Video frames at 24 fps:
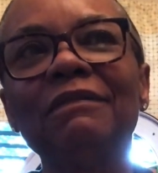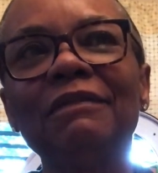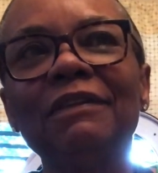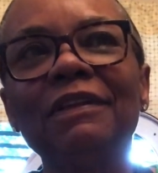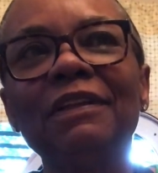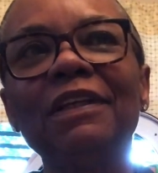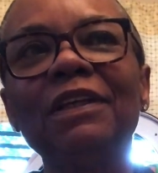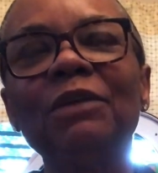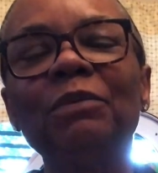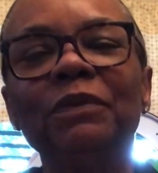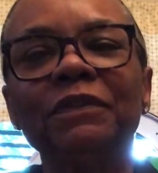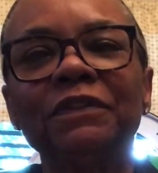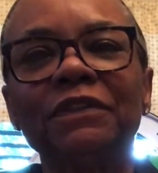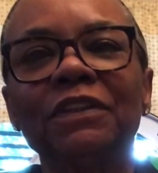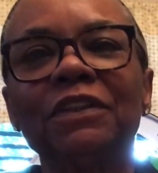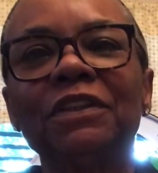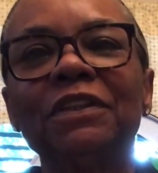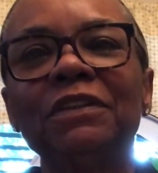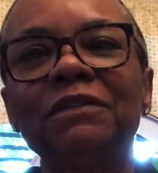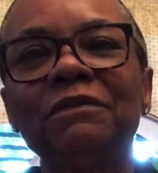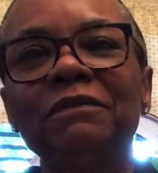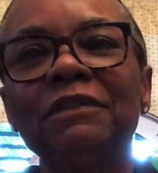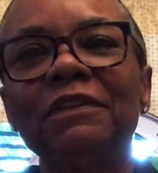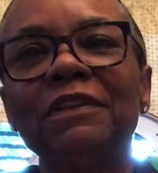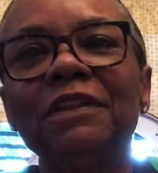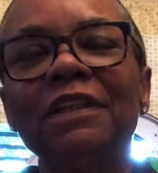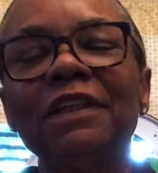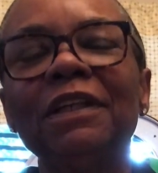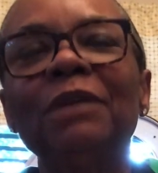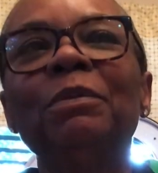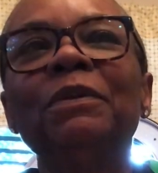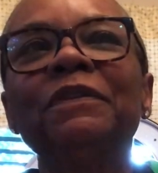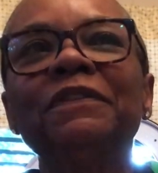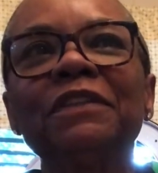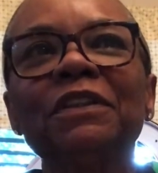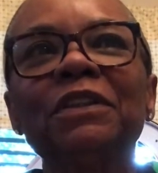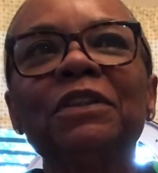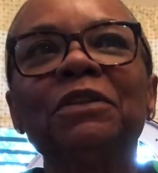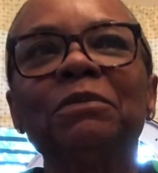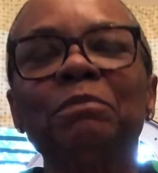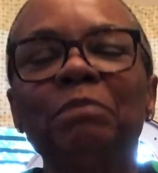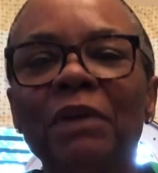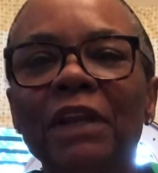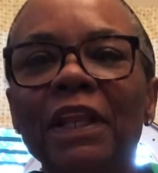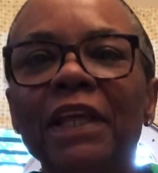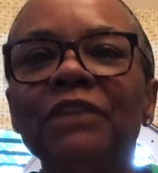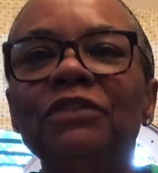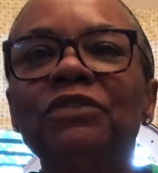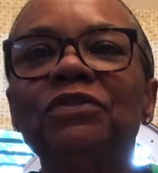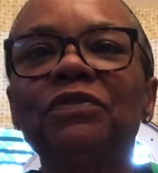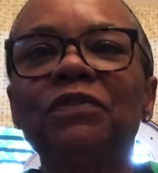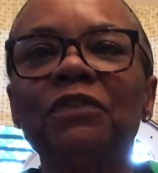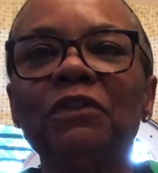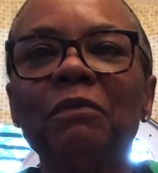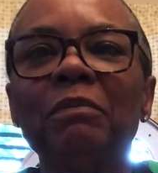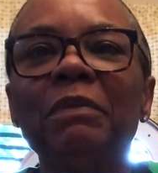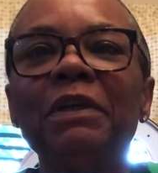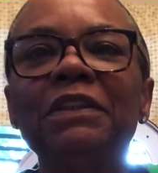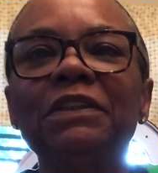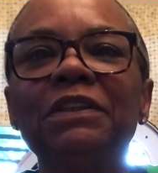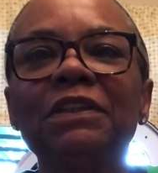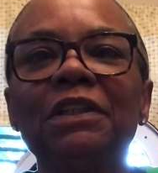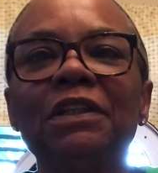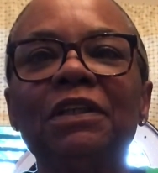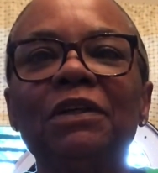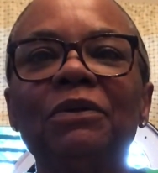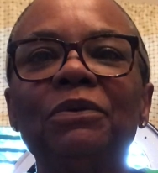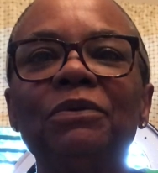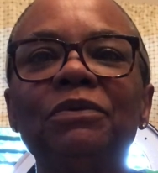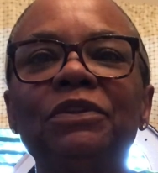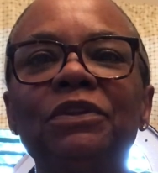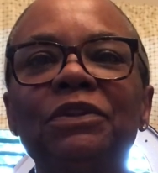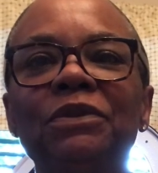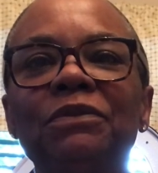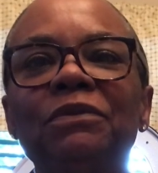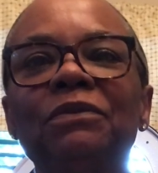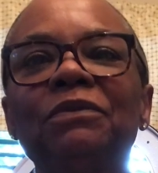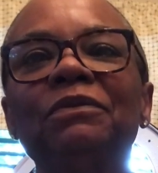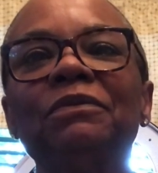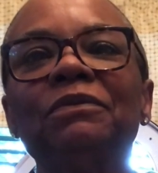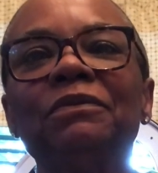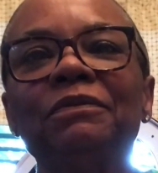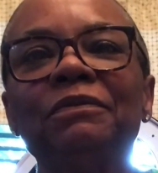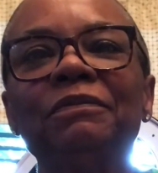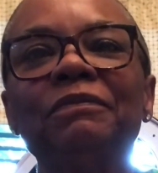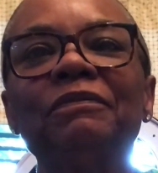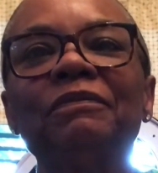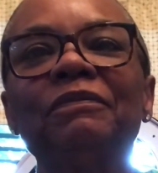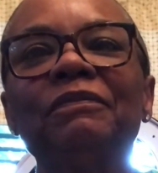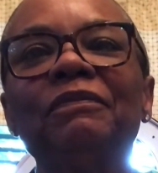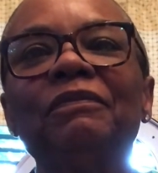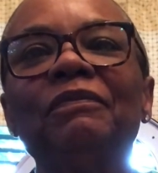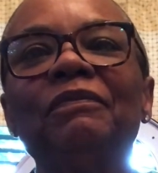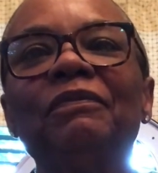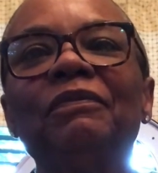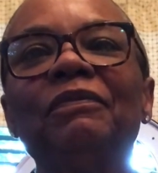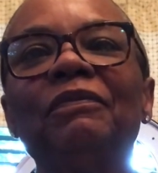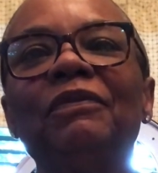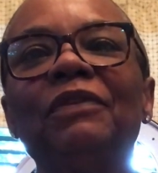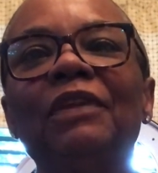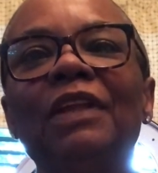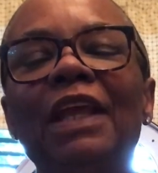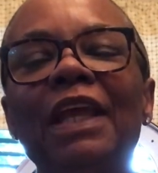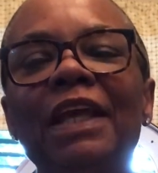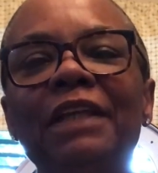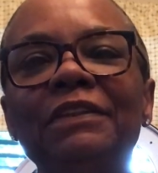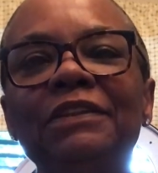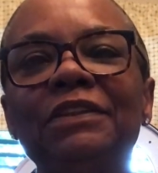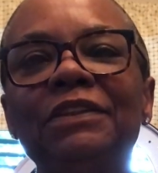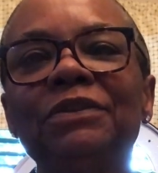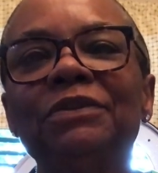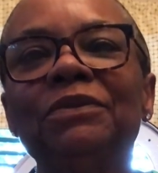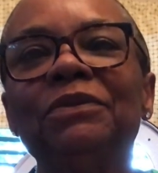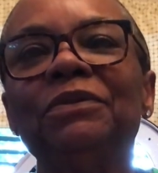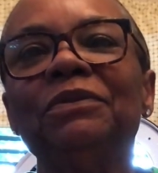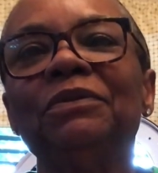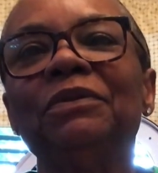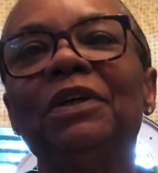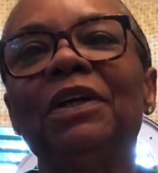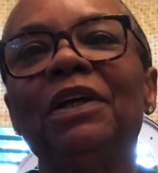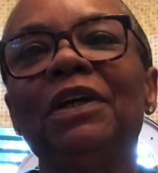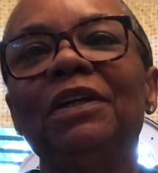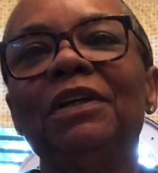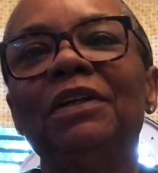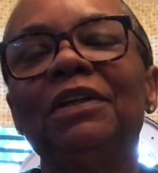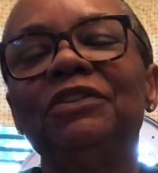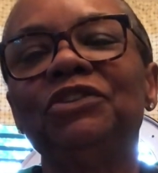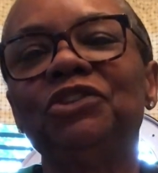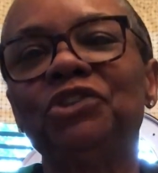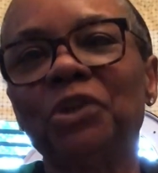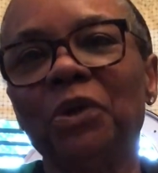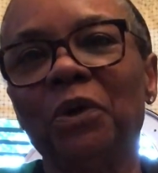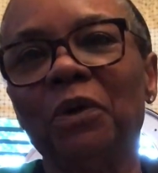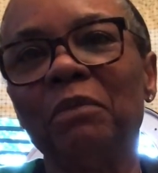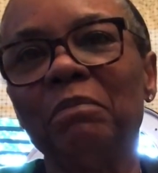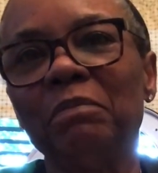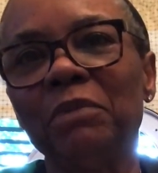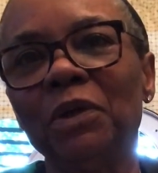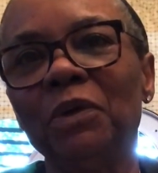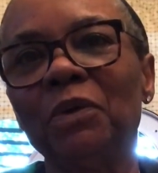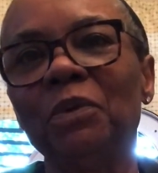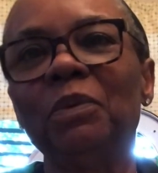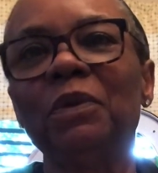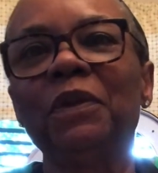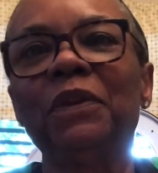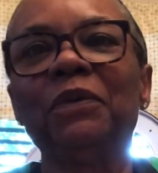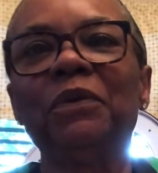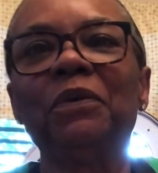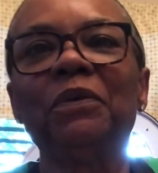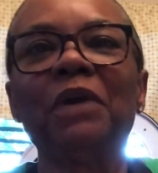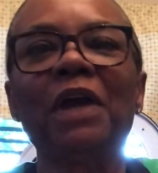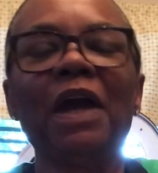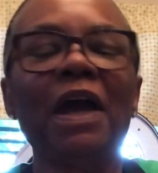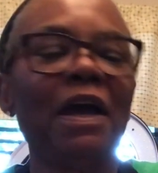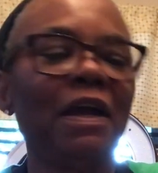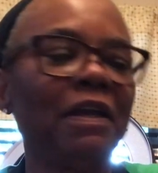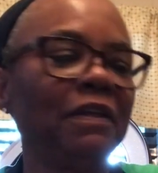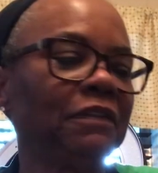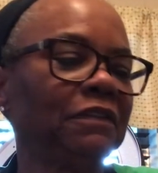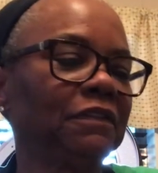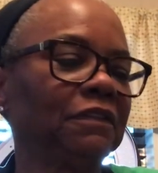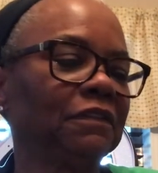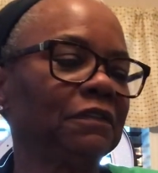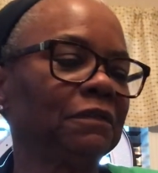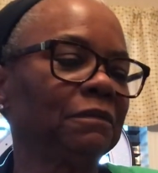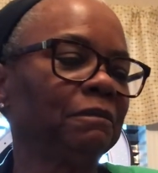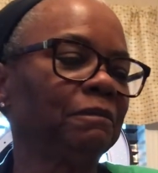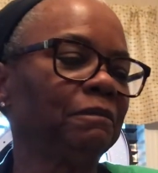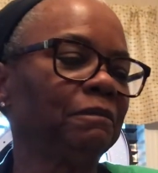it was a good place for me to go to and to share a meal with you guys.